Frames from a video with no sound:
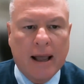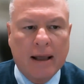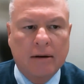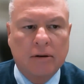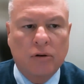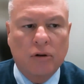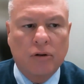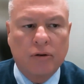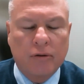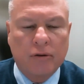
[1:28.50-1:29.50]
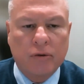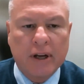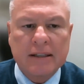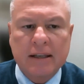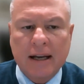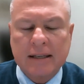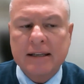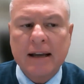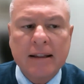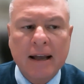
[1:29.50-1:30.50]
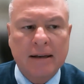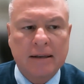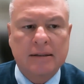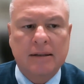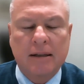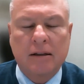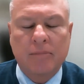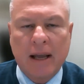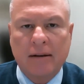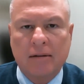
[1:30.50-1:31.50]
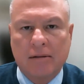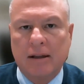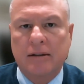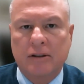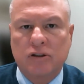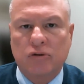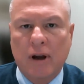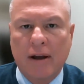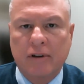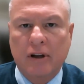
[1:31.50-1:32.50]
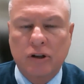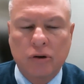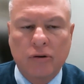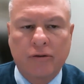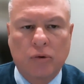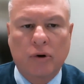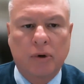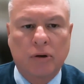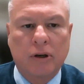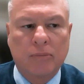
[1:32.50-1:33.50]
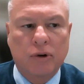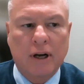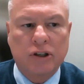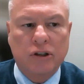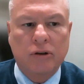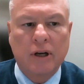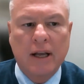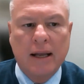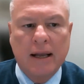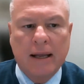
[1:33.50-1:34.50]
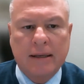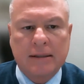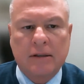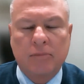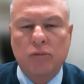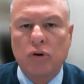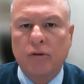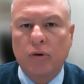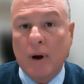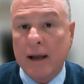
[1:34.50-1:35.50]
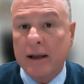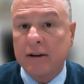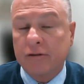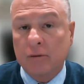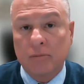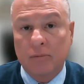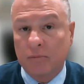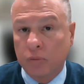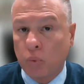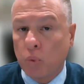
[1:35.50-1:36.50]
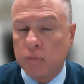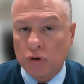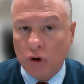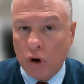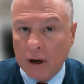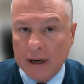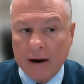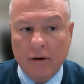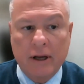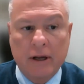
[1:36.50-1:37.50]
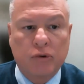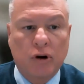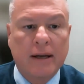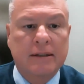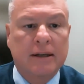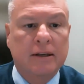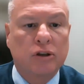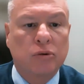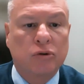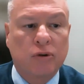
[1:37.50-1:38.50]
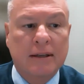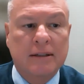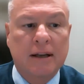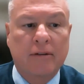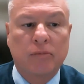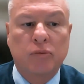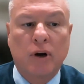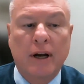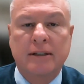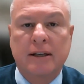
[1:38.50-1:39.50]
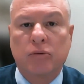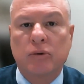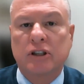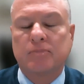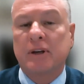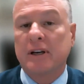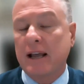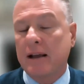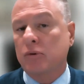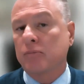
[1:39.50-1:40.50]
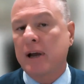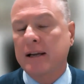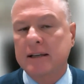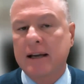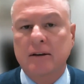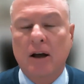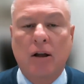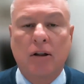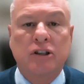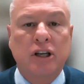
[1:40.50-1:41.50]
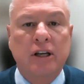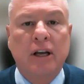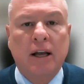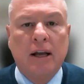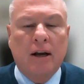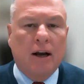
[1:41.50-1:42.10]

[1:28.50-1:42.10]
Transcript: And the reason I say that is that the main thing that's driving acute affordability pressure is the move away from broad area pricing to address level pricing, which has been enabled by technology,